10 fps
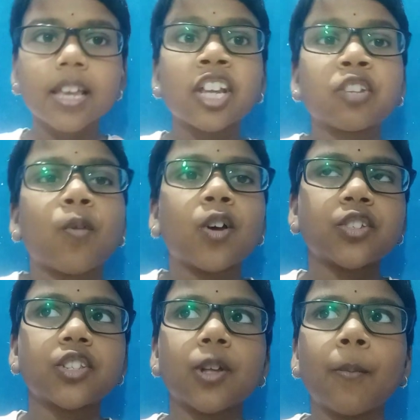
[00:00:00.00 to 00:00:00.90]
It
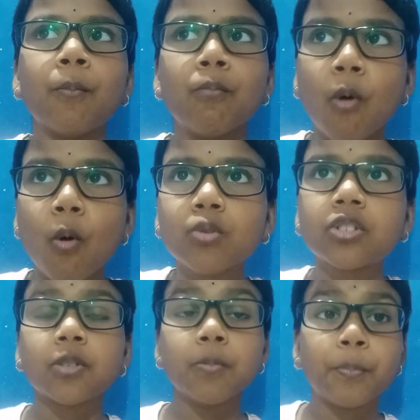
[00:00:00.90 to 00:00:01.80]
was the
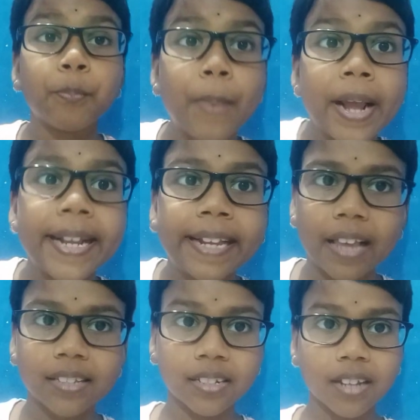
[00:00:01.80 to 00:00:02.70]
most biggest